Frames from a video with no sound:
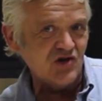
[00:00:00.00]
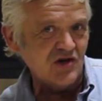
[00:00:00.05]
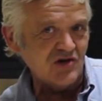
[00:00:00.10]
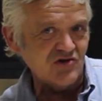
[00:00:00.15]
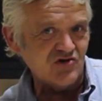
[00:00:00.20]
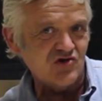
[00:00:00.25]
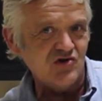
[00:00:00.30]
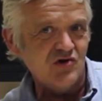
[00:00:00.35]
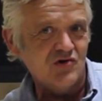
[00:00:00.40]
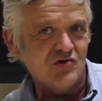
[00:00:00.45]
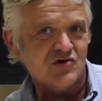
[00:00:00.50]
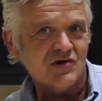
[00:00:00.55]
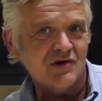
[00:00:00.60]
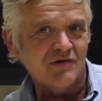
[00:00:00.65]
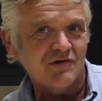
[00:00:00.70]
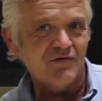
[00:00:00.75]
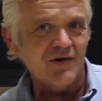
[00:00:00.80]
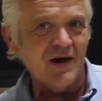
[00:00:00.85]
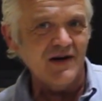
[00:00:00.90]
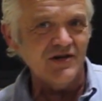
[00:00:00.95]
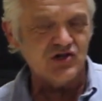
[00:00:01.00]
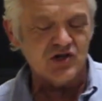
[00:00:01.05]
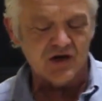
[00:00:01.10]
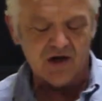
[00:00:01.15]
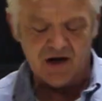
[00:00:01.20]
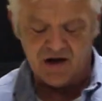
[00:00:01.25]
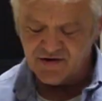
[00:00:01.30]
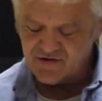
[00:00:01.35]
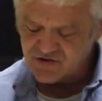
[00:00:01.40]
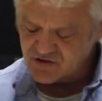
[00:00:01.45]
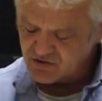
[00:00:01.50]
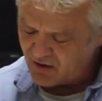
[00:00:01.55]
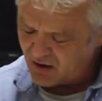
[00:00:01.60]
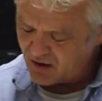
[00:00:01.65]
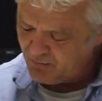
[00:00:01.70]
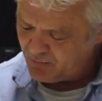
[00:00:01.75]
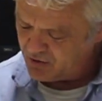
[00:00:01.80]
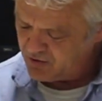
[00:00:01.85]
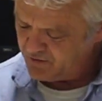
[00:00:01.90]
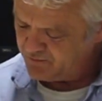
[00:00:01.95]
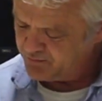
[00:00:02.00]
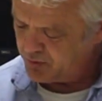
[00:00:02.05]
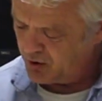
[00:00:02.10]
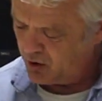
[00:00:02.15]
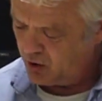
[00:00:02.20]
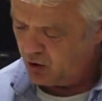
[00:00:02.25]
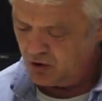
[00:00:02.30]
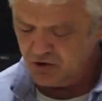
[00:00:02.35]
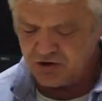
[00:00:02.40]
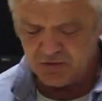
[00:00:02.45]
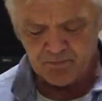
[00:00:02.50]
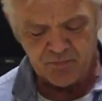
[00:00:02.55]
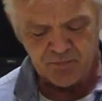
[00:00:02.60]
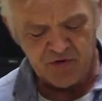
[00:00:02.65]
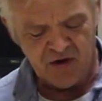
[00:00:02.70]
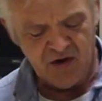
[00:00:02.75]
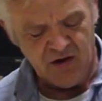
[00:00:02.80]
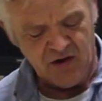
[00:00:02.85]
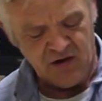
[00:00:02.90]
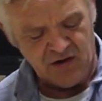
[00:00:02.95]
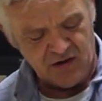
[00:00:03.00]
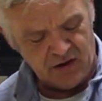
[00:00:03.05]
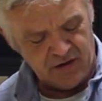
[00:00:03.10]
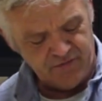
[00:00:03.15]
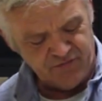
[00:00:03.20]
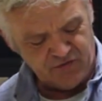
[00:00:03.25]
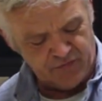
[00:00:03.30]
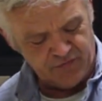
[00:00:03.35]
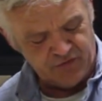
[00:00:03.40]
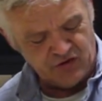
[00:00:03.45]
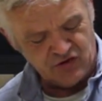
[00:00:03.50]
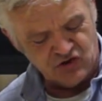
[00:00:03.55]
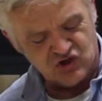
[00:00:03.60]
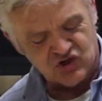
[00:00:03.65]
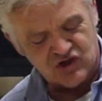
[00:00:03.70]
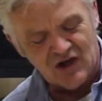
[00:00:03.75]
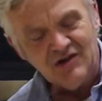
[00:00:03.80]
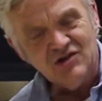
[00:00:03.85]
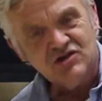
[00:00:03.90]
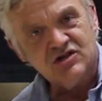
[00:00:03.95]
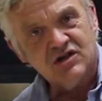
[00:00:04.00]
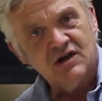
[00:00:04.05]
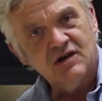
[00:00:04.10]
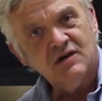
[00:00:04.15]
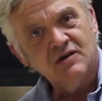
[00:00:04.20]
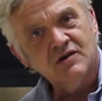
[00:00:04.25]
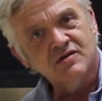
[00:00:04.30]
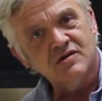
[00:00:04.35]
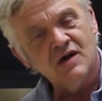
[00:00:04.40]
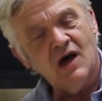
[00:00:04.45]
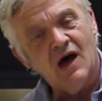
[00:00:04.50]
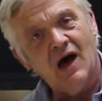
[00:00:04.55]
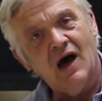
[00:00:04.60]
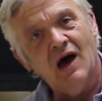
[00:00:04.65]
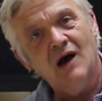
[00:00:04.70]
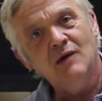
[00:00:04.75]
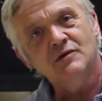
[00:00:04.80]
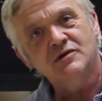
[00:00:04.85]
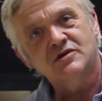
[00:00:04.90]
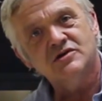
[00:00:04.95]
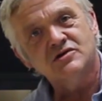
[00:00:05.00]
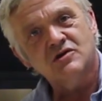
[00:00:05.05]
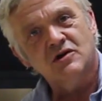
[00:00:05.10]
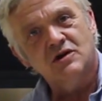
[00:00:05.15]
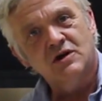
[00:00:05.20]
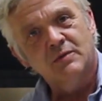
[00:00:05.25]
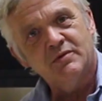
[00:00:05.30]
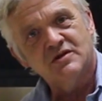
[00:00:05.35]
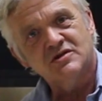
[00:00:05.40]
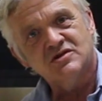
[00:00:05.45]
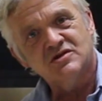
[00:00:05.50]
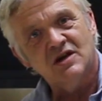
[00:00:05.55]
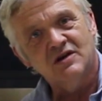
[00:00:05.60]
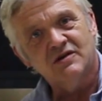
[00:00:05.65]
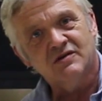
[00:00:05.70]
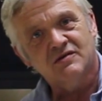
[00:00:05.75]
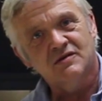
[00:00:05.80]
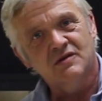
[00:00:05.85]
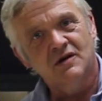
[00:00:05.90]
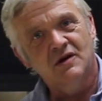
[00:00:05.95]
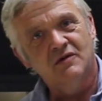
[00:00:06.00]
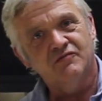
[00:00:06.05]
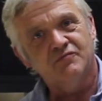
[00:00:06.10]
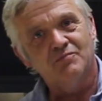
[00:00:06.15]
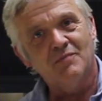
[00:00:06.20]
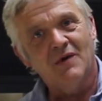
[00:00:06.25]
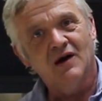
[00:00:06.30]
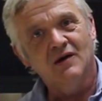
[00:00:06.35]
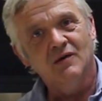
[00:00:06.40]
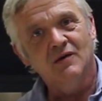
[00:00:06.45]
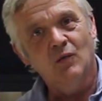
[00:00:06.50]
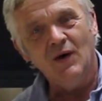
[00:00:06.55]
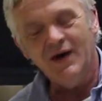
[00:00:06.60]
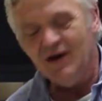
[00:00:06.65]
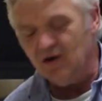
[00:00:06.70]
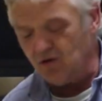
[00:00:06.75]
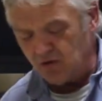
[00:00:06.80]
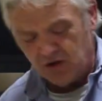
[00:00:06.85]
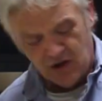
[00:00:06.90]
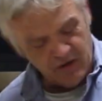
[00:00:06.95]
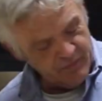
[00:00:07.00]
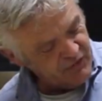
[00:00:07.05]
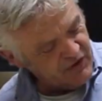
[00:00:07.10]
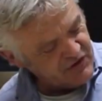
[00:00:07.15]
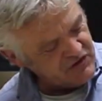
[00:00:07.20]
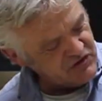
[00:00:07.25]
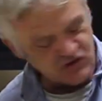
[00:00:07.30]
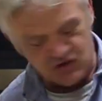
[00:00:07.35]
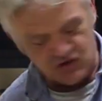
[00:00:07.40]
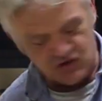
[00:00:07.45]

just using a flashlight. So my bit of board I've got the centre there, which is going to be the centre of my wheel. This